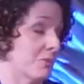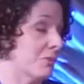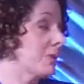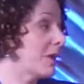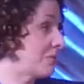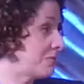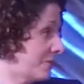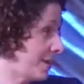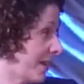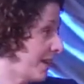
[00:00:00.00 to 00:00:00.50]
the,
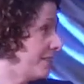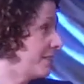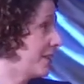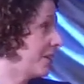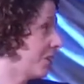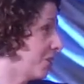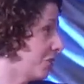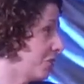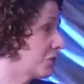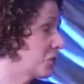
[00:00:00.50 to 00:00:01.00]
we have 10
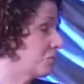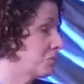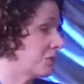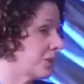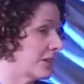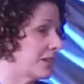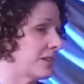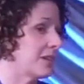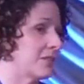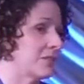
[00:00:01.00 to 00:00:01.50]
that are
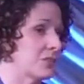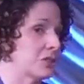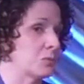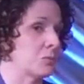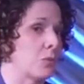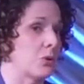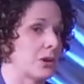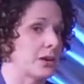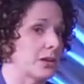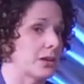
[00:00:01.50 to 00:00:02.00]
completed at this
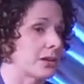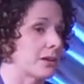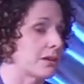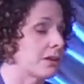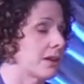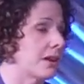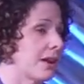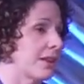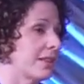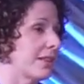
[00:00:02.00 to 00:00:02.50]
point,
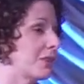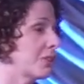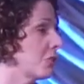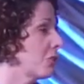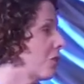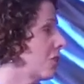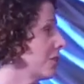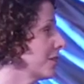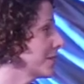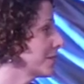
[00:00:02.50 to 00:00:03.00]
and I think
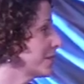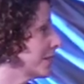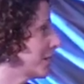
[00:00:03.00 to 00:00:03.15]
they're all